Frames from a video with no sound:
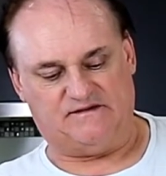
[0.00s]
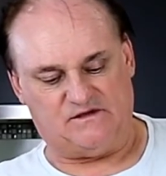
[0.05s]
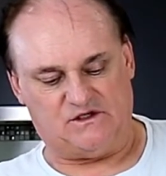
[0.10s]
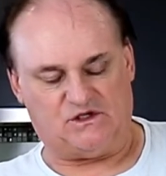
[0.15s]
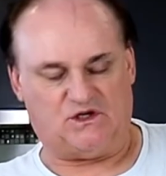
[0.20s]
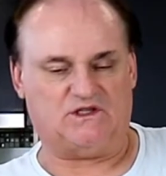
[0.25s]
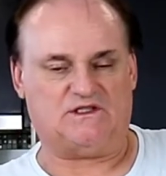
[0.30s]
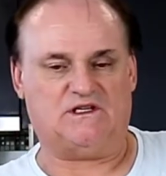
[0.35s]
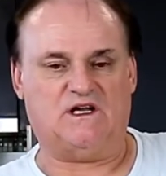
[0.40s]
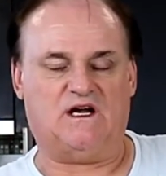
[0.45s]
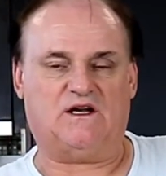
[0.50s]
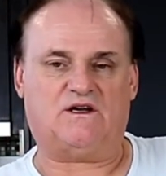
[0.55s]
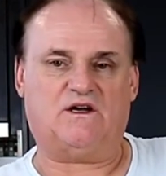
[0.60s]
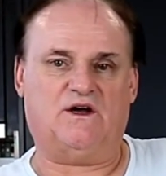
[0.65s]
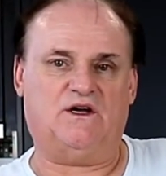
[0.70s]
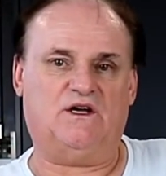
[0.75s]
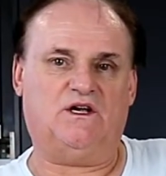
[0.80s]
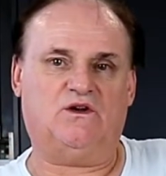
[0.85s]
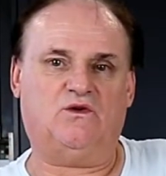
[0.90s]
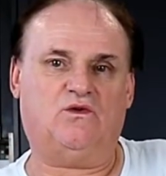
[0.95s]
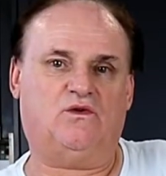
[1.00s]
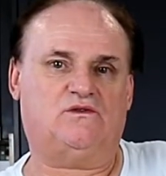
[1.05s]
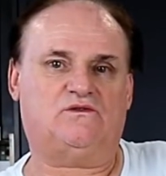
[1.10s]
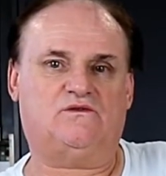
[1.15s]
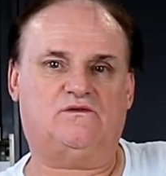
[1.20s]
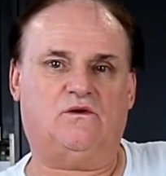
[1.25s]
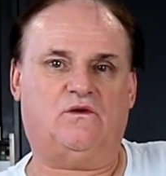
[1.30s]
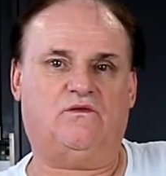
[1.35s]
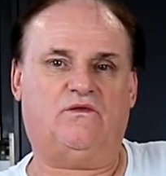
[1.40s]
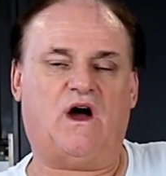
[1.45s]
which is like in
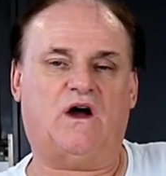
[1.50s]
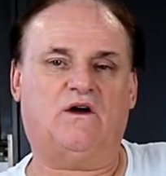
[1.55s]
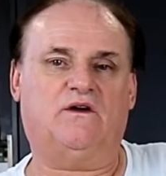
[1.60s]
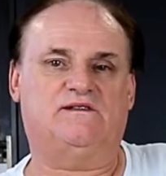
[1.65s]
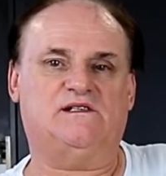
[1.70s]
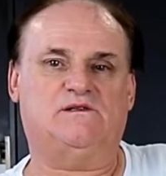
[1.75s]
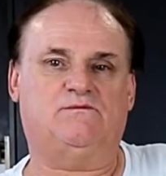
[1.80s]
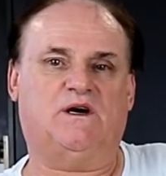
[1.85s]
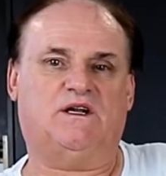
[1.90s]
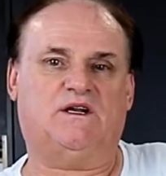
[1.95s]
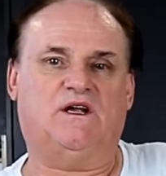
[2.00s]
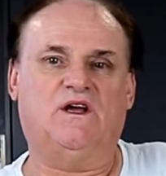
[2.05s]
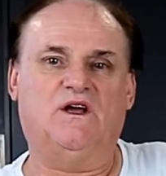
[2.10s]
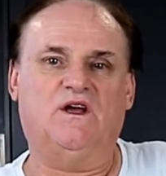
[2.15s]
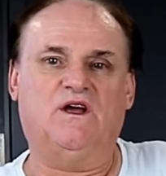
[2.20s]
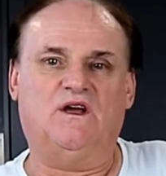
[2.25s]
north of Hungary, but